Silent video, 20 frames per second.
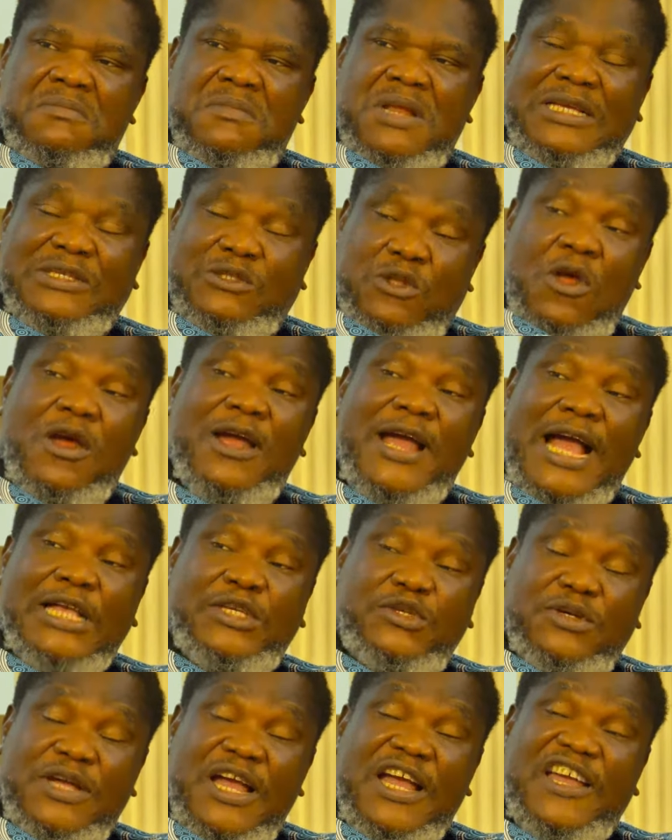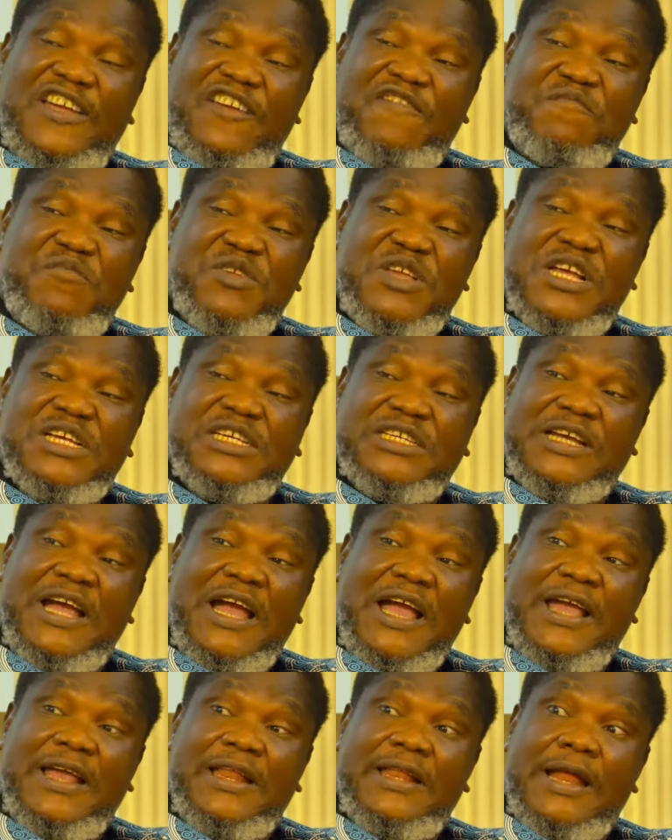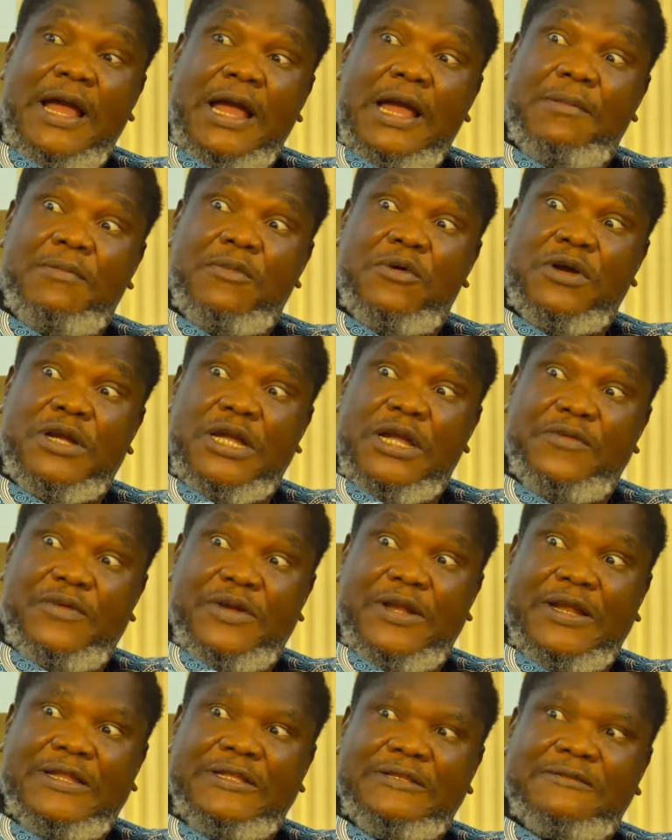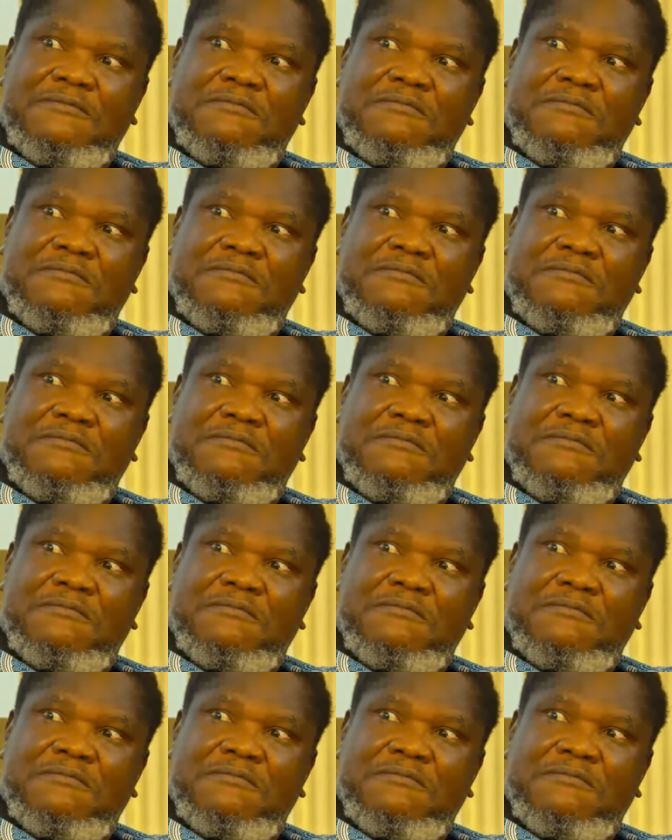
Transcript: As long as you can give me a child, I am okay with that.